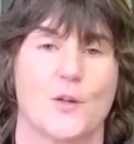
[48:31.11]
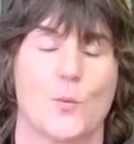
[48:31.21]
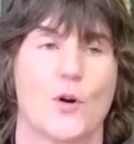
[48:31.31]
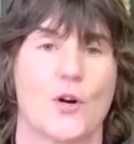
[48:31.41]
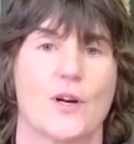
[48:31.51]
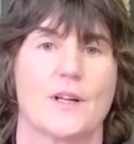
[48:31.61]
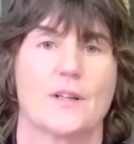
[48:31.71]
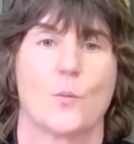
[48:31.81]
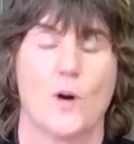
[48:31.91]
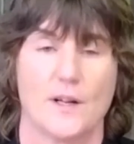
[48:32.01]
There
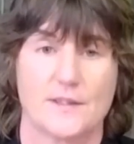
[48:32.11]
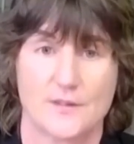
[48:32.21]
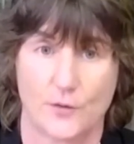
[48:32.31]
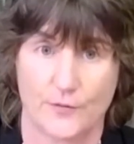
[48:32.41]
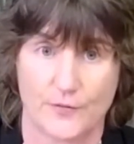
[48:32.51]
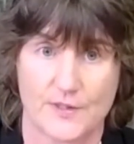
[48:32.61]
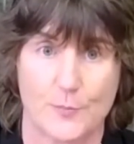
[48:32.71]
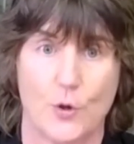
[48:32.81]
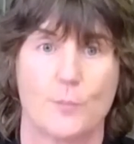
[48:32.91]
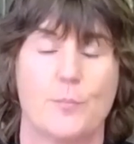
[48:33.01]
was sort of
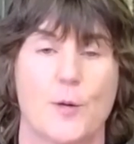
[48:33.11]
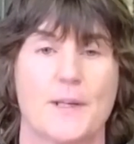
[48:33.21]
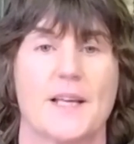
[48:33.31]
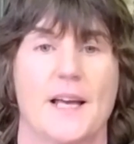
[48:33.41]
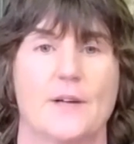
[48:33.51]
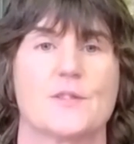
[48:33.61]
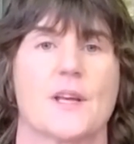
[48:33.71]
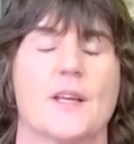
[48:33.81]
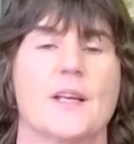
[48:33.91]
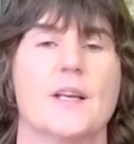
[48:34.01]
small public
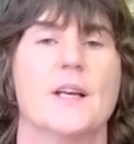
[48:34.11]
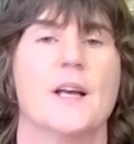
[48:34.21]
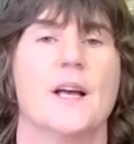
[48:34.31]
housing